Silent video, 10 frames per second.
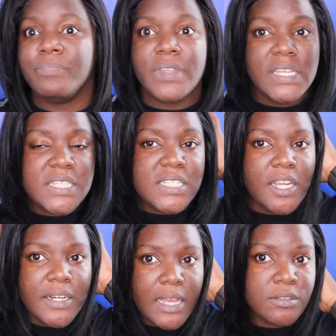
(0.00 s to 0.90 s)
It just
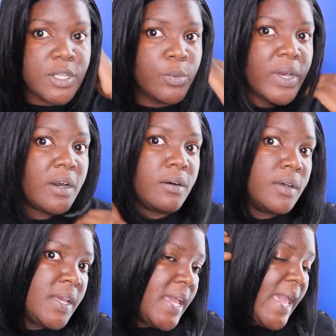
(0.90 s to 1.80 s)
turned out so well,
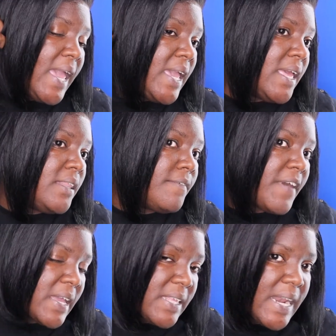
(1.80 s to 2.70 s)
and the
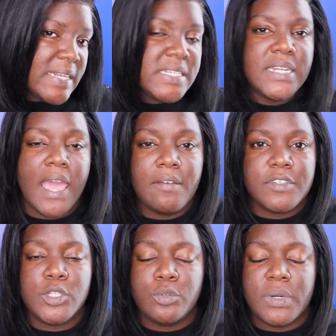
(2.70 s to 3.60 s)
fact that I didn't have
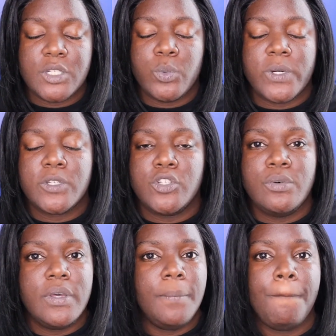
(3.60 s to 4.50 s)
to do much work
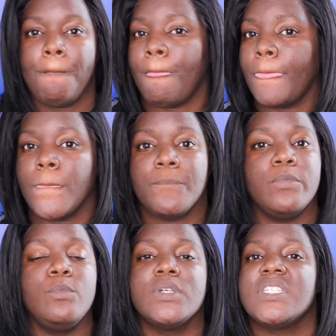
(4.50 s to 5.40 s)
to it
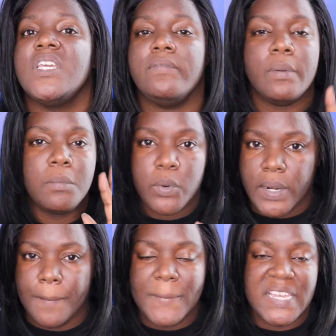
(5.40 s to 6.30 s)
was even
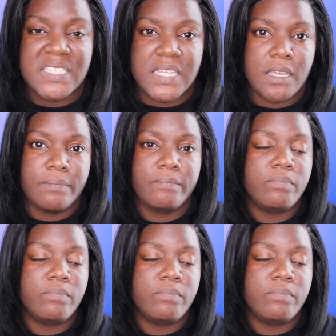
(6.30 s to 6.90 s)
more amazing.